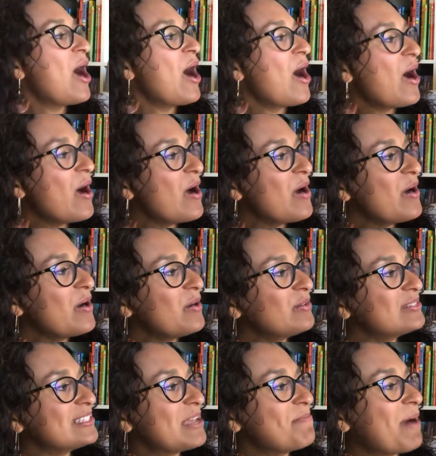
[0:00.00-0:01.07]

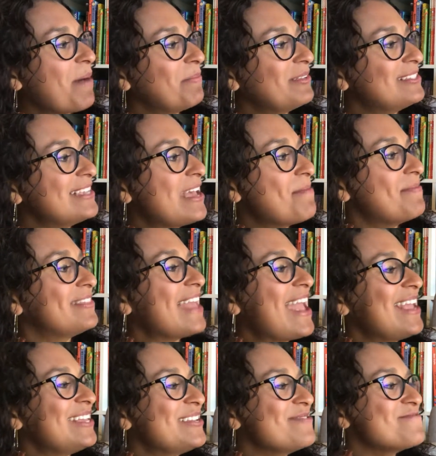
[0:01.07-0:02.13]
oh, say and Sam!
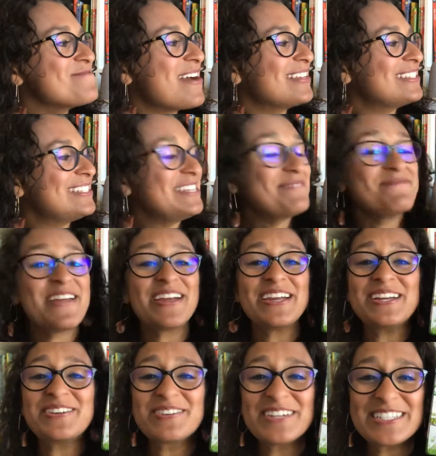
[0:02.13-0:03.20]
thank you, Rusty, Merry
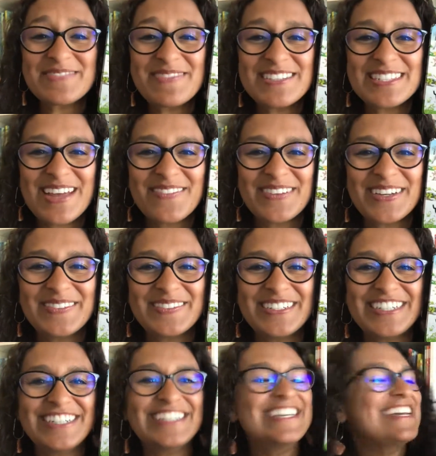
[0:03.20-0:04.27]
Christmas,
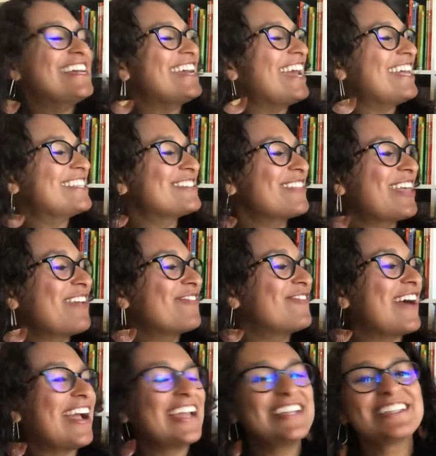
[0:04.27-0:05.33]
everyone. And so they
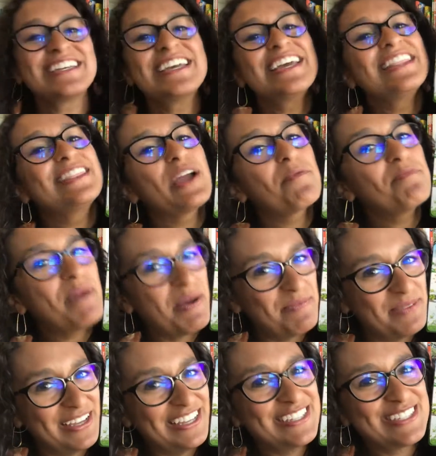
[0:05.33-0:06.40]
find their
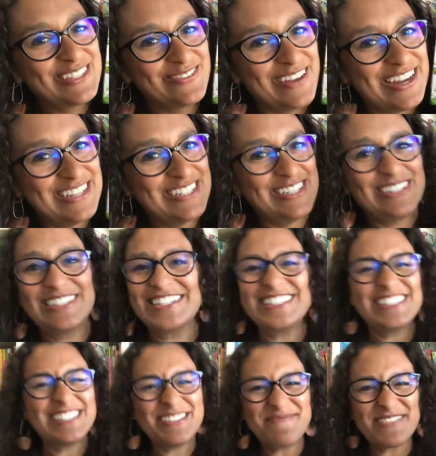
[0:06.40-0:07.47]
puppy is the reindeer.
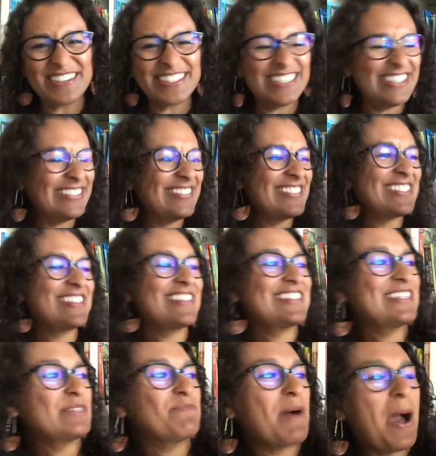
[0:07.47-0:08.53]
It's super cute. So
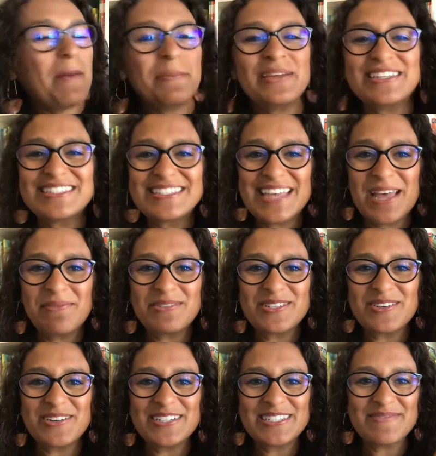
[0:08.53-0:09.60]
this is Poppy and Sam's
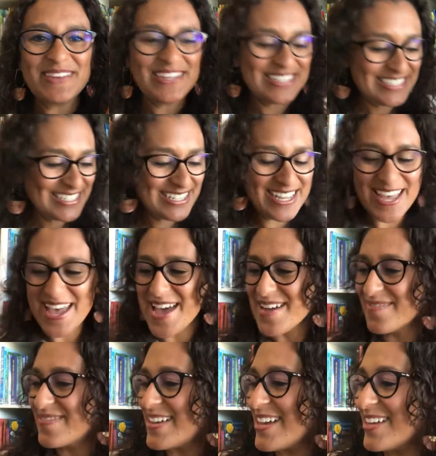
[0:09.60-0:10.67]
Christmas.
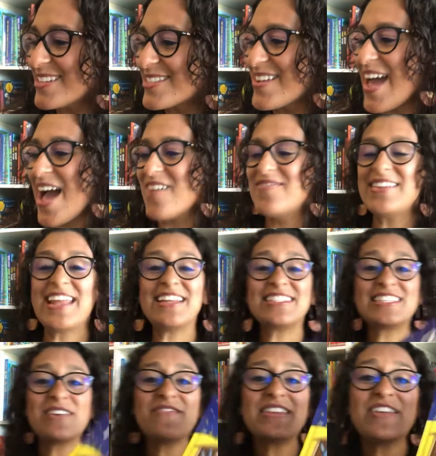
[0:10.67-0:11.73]
We also have
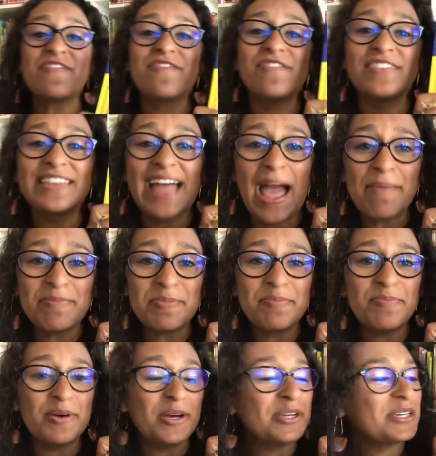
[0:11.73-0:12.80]
Nativity Flap
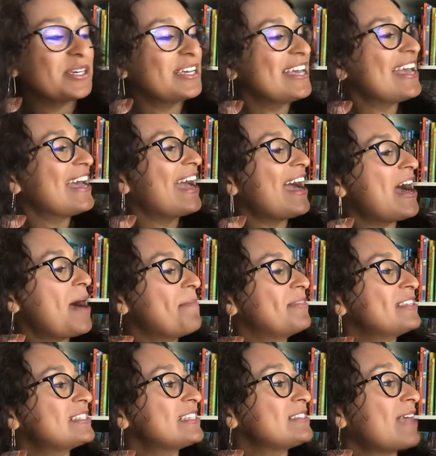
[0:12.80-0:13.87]
Book. Um,
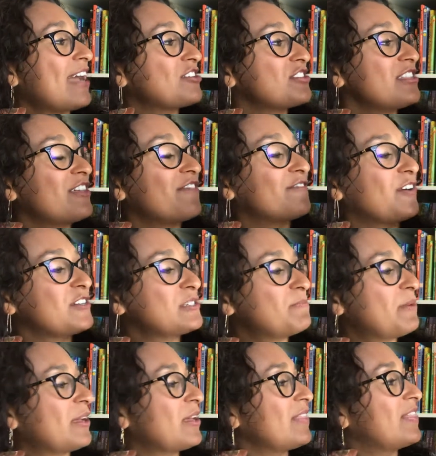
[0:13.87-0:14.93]
this is actually the first
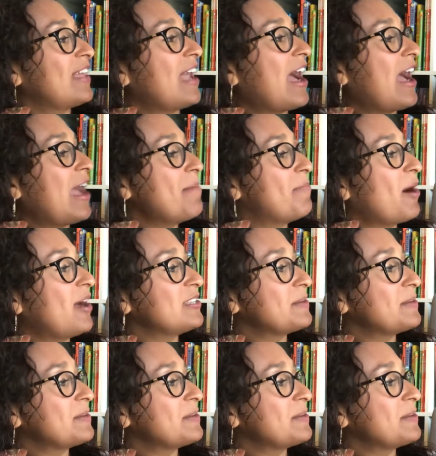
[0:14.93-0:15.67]
book that I bought